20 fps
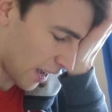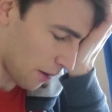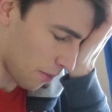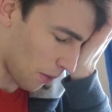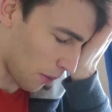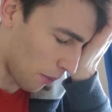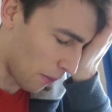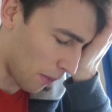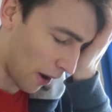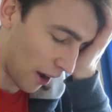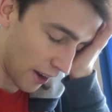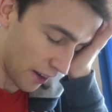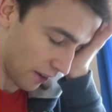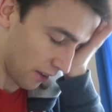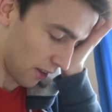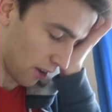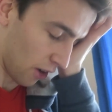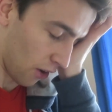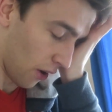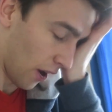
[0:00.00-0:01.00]
keep in
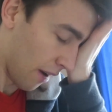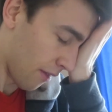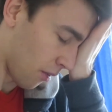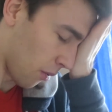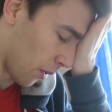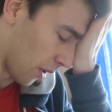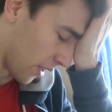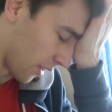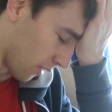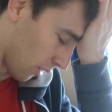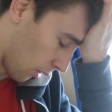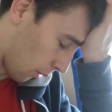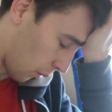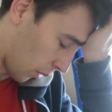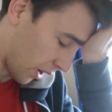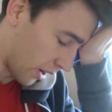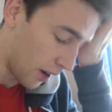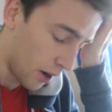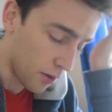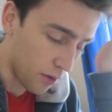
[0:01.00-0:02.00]
mind that not everyone is on
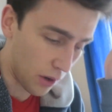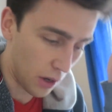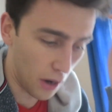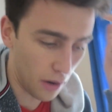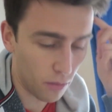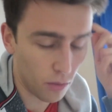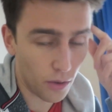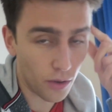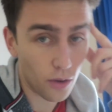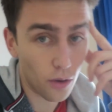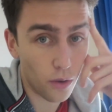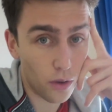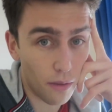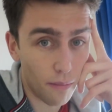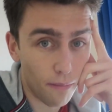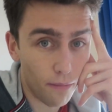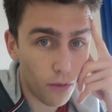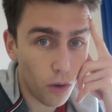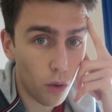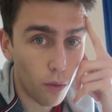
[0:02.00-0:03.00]
Windows and not everyone's
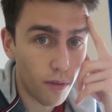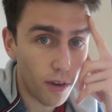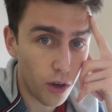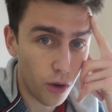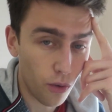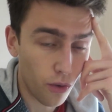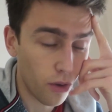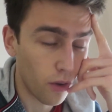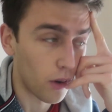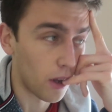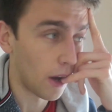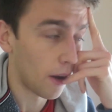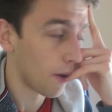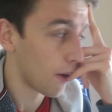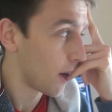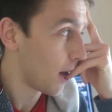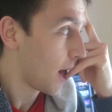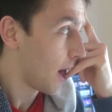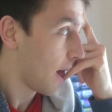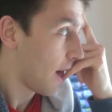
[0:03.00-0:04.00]
using full Visual
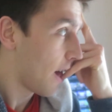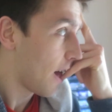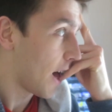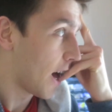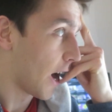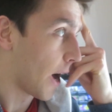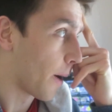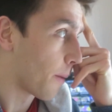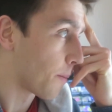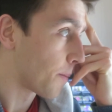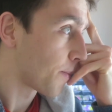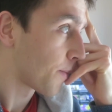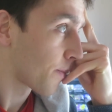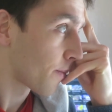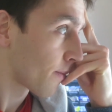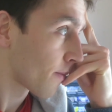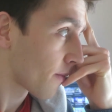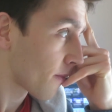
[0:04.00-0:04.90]
Studio. Having